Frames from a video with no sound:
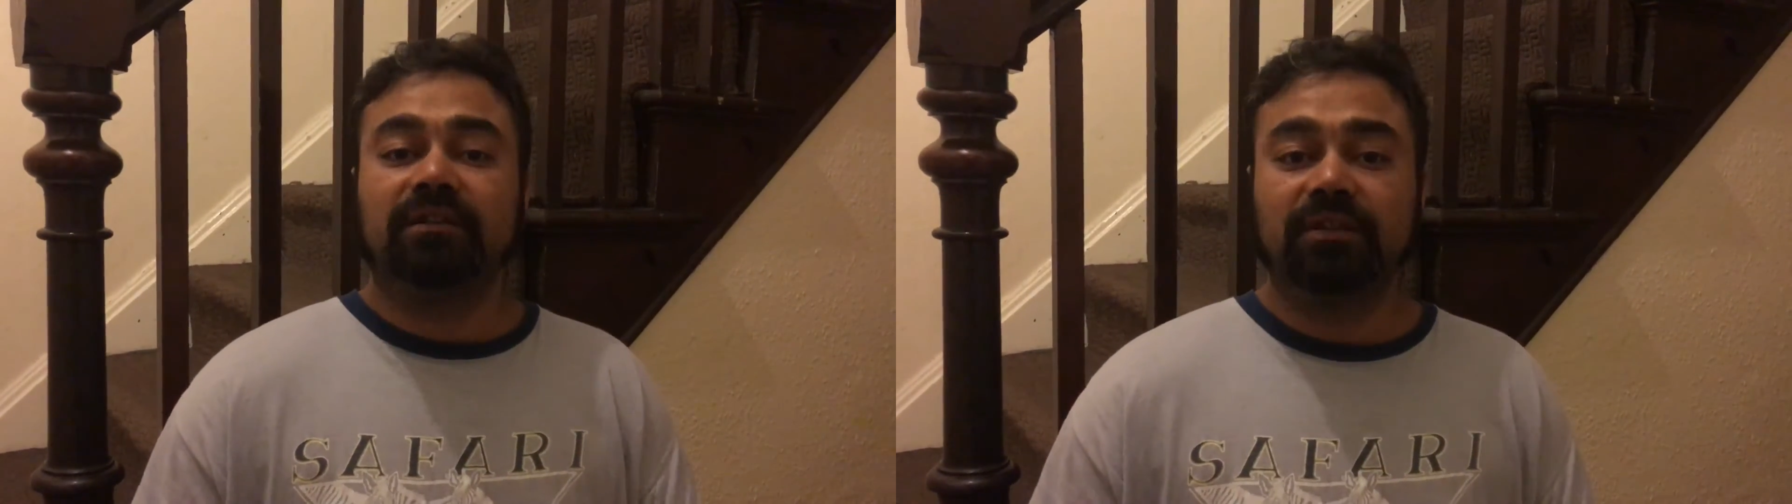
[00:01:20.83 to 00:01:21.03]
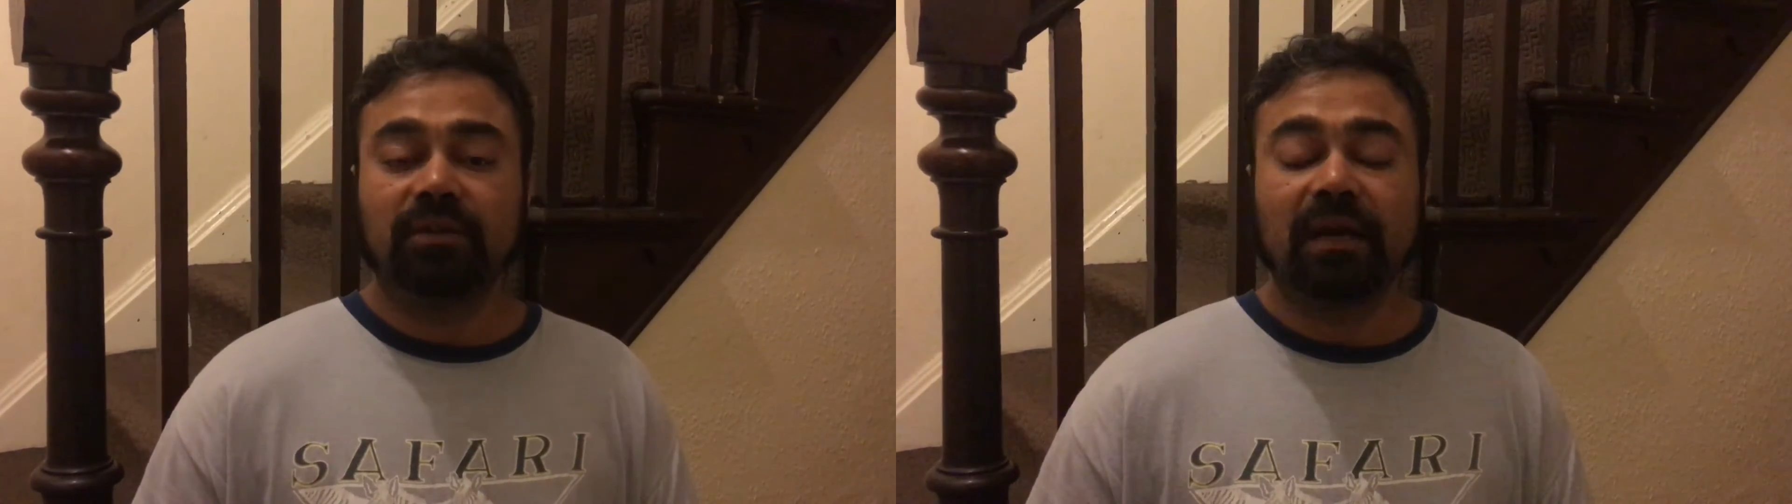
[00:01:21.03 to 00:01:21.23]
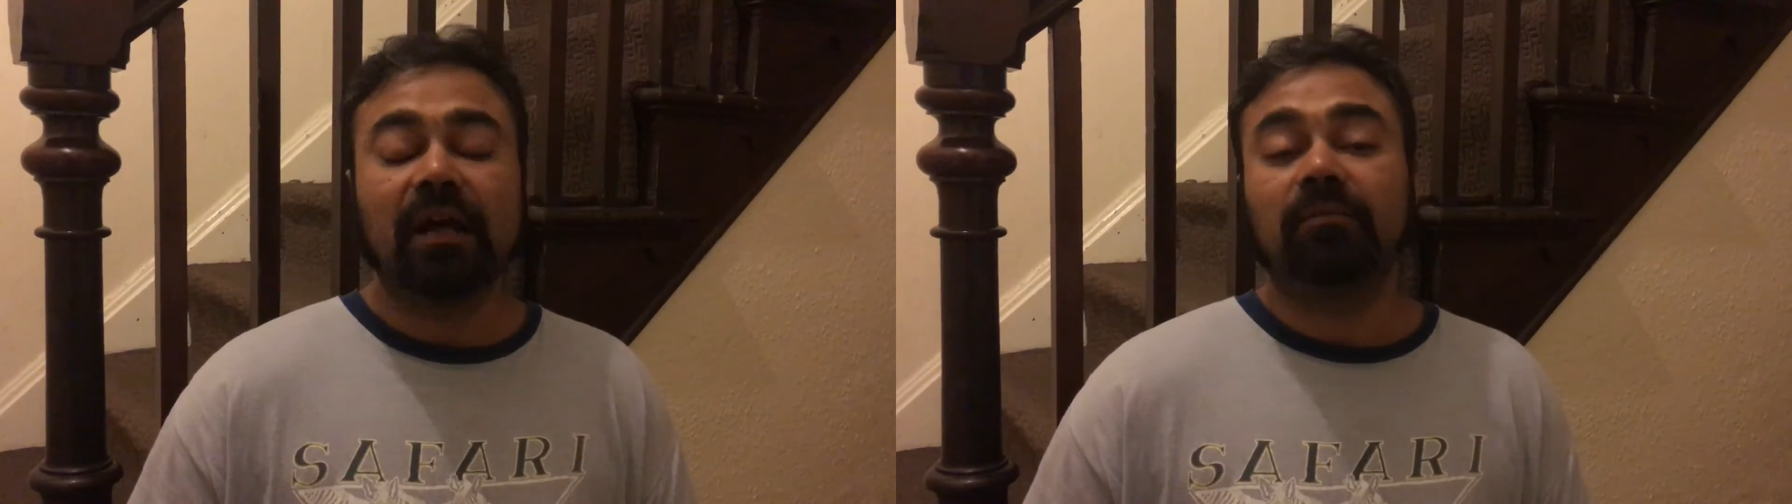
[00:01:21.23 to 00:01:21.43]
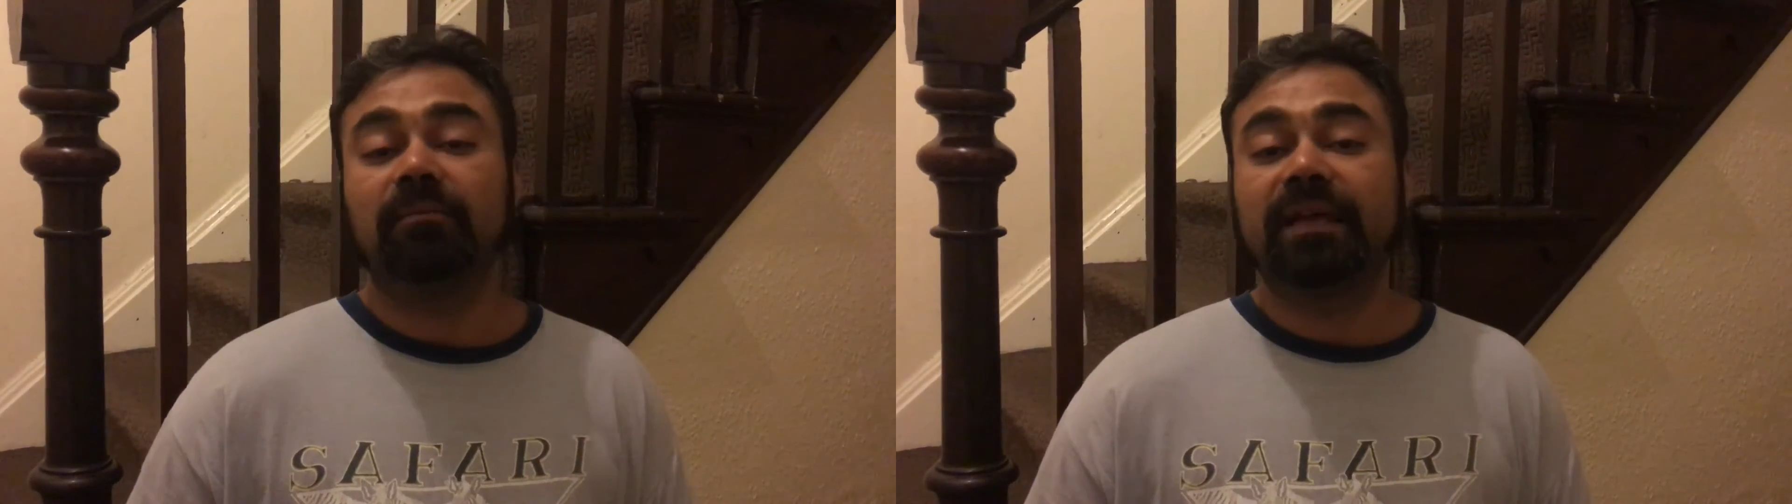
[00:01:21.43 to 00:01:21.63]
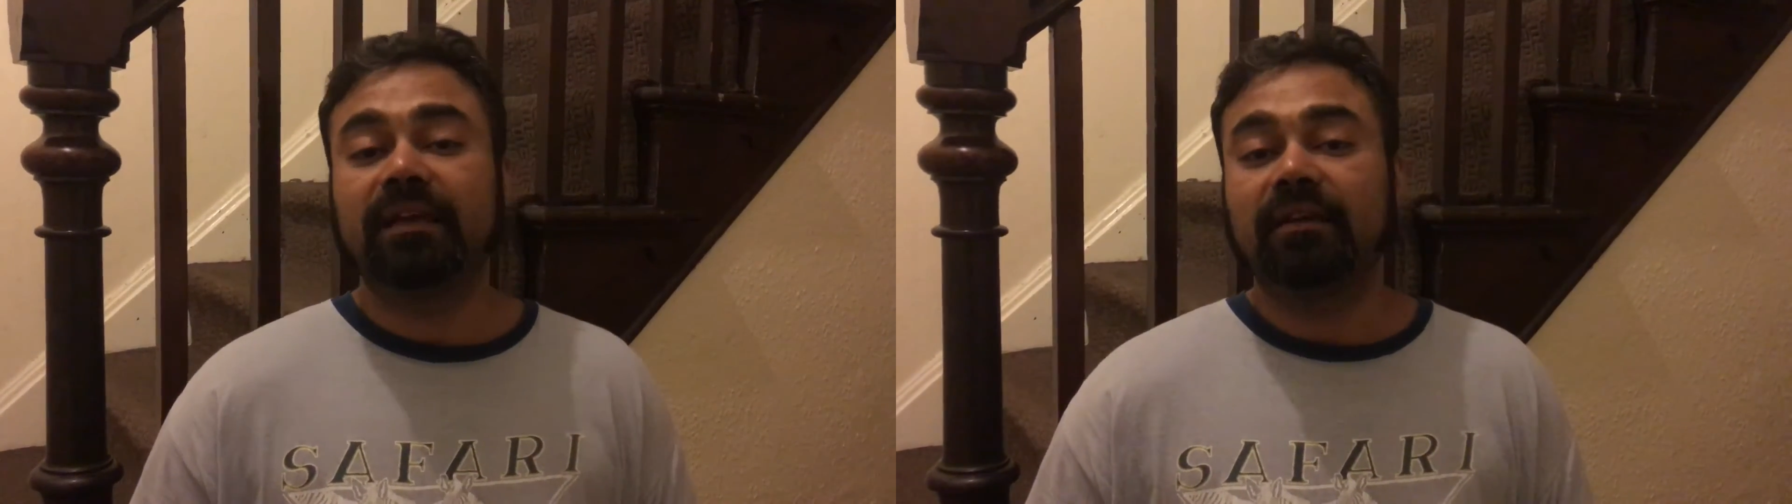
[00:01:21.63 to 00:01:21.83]
to help
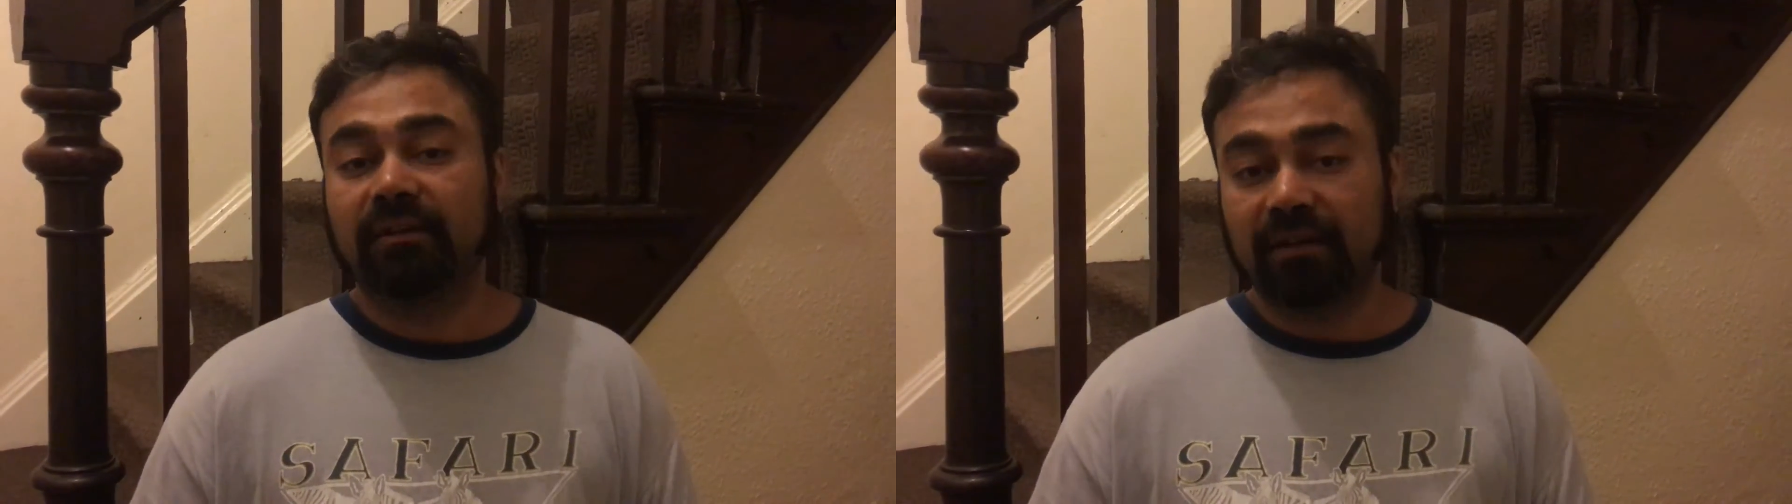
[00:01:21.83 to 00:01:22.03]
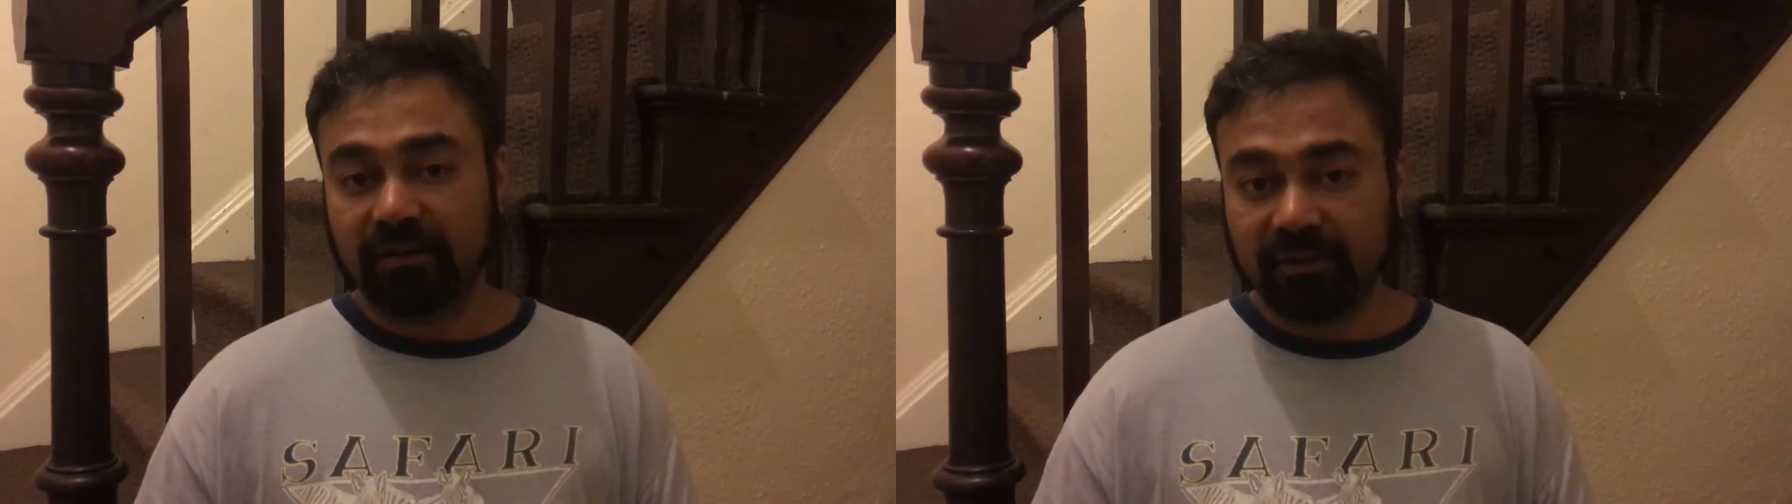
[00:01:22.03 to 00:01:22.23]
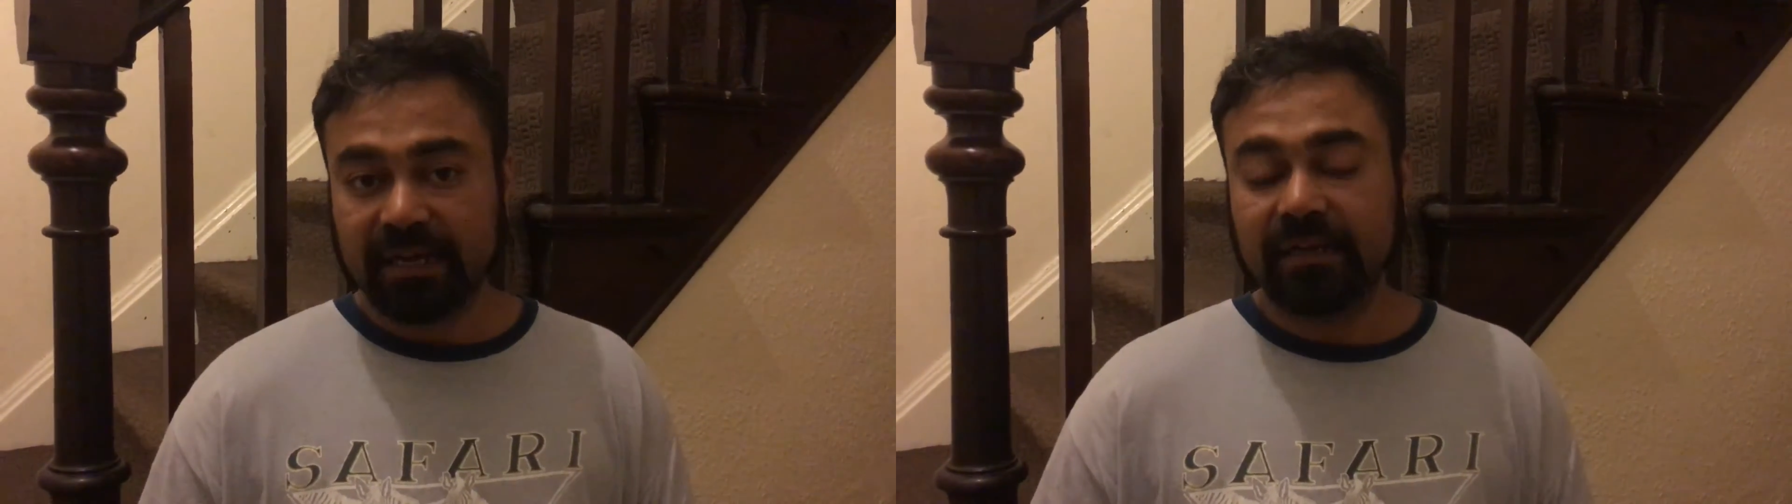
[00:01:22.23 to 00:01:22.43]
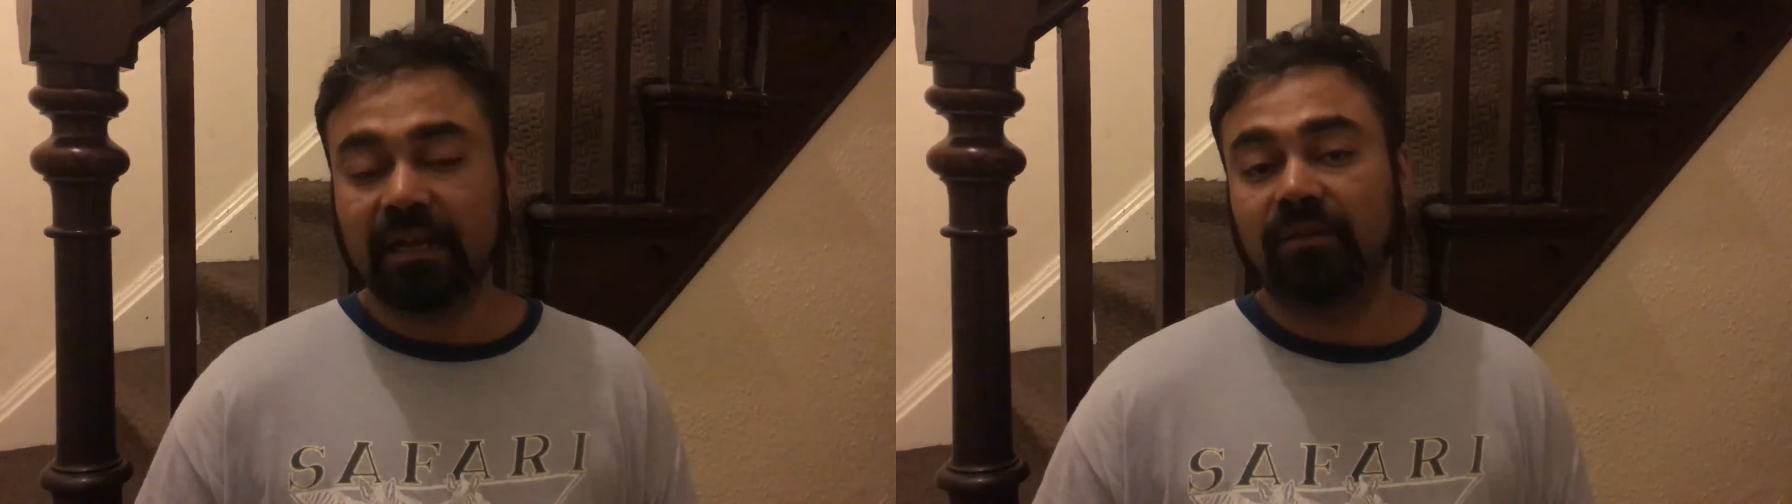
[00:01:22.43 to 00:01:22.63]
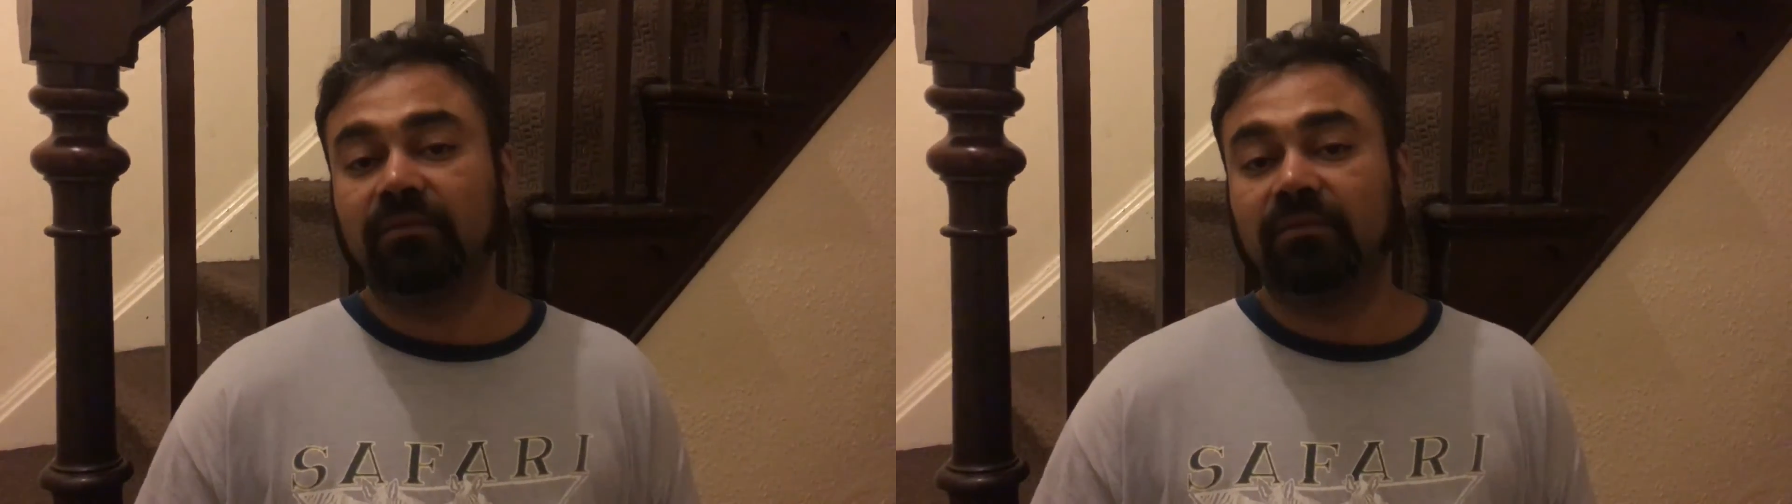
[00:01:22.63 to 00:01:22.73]
me right now.